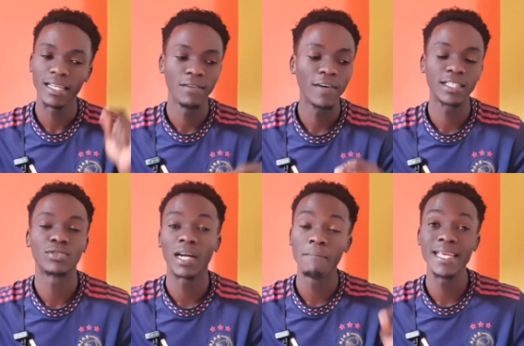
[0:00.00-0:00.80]
In fact,
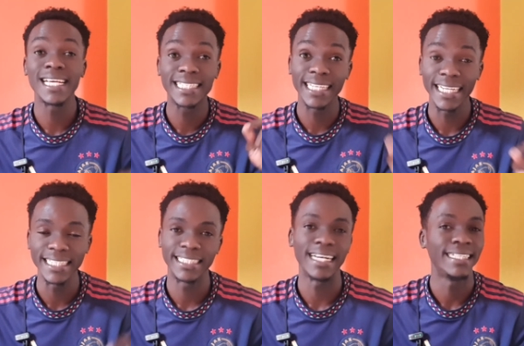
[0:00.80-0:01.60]
you can be
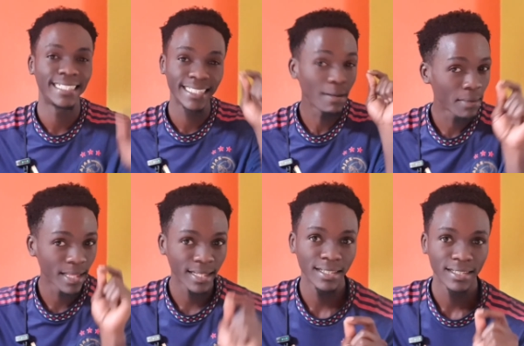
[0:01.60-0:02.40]
excellent at
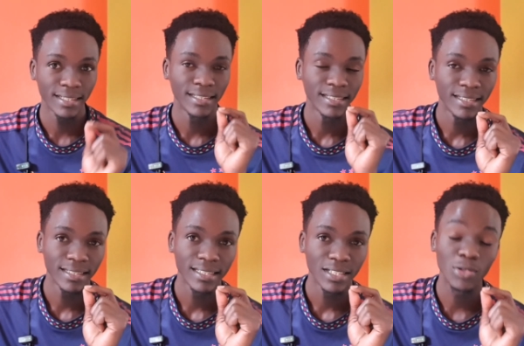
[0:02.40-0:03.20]
something.
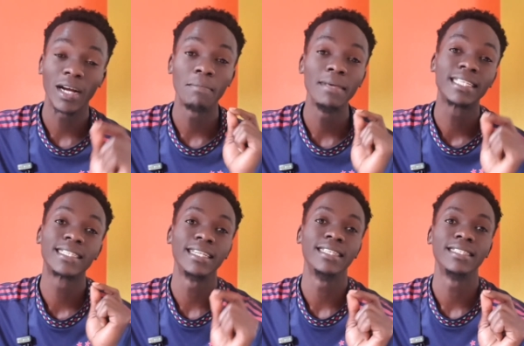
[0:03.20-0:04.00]
You can be
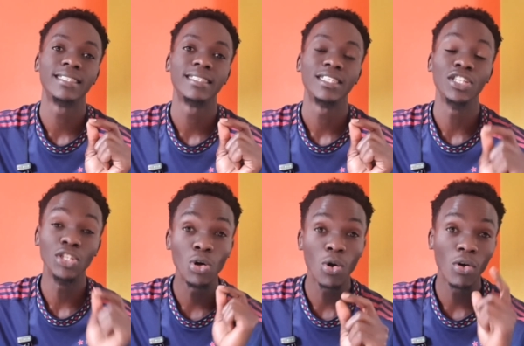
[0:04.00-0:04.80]
excellent
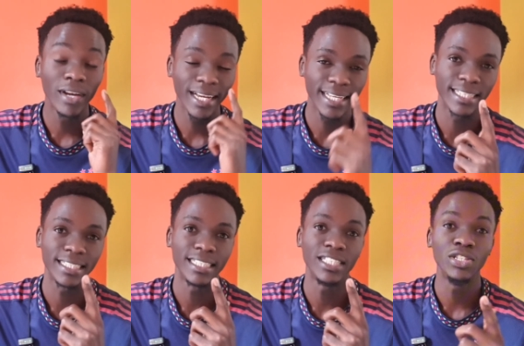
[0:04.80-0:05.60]
in your own
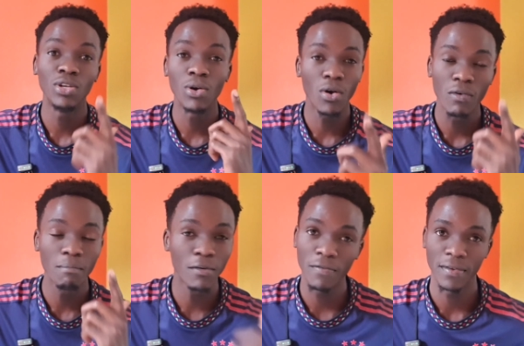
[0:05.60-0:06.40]
lane, in your own
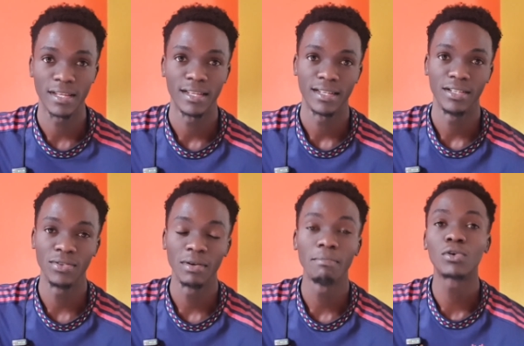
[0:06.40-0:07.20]
movie,
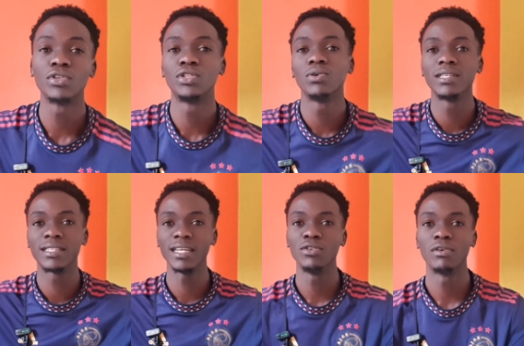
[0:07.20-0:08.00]
you know, because you were
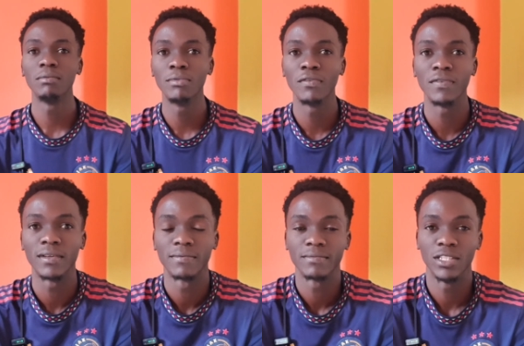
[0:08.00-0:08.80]
your own movie,
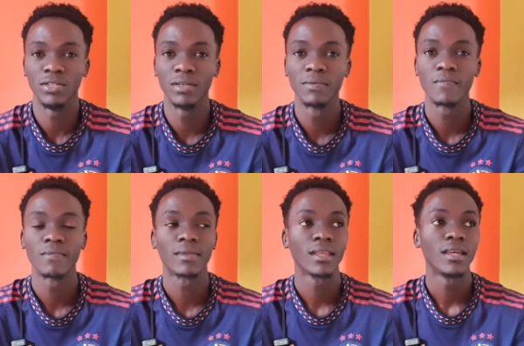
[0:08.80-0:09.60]
you know
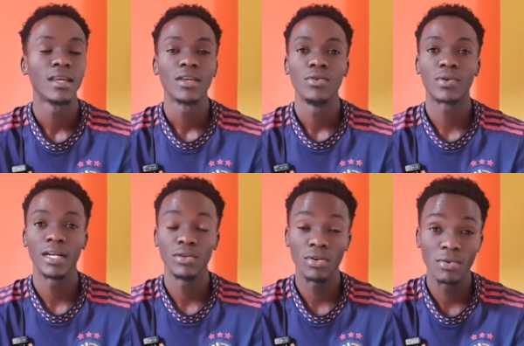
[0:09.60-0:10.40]
you
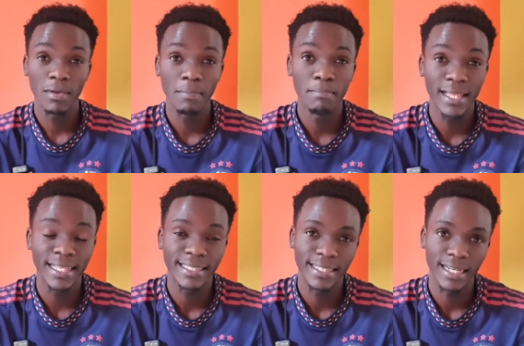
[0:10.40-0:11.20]
can only be
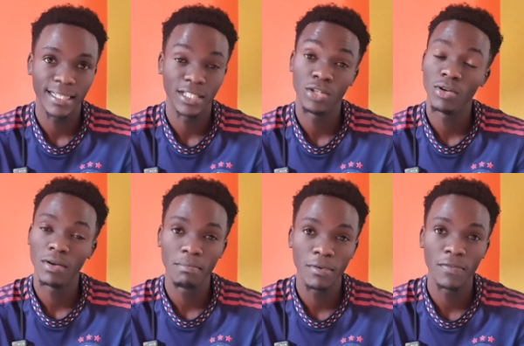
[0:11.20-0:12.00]
the star in your
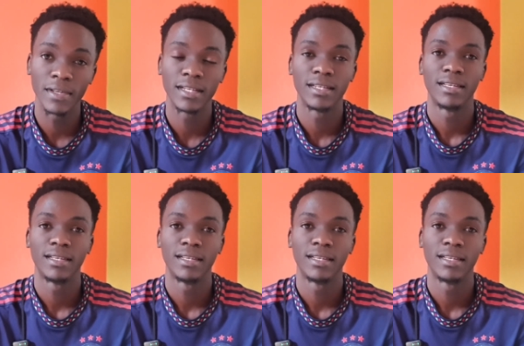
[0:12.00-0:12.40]
own movie.